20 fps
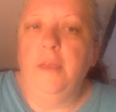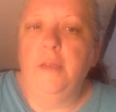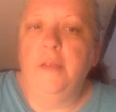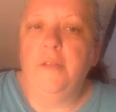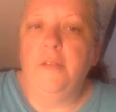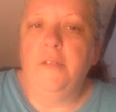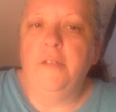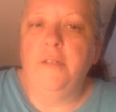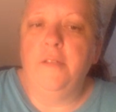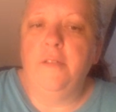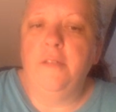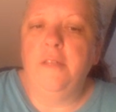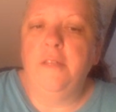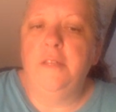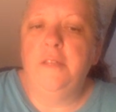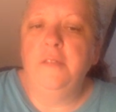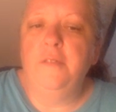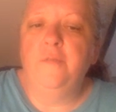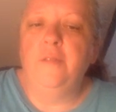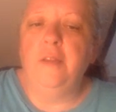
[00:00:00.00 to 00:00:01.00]
And just
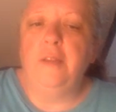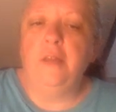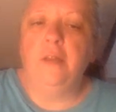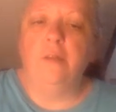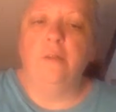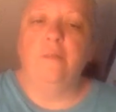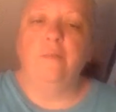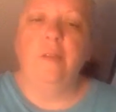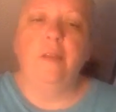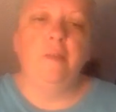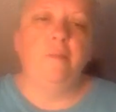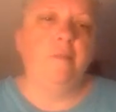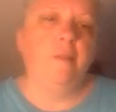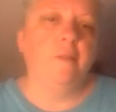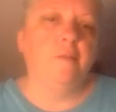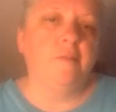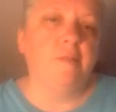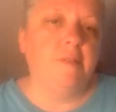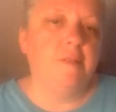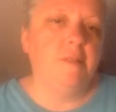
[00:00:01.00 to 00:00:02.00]
in the video, if any
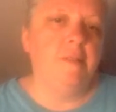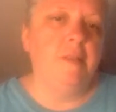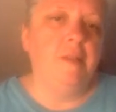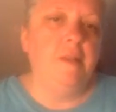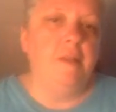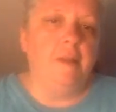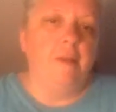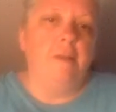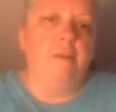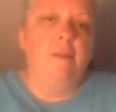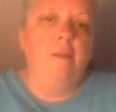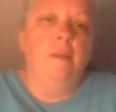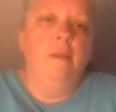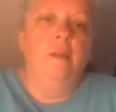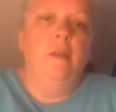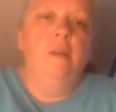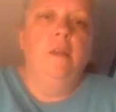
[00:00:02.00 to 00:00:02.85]
of you have seen it,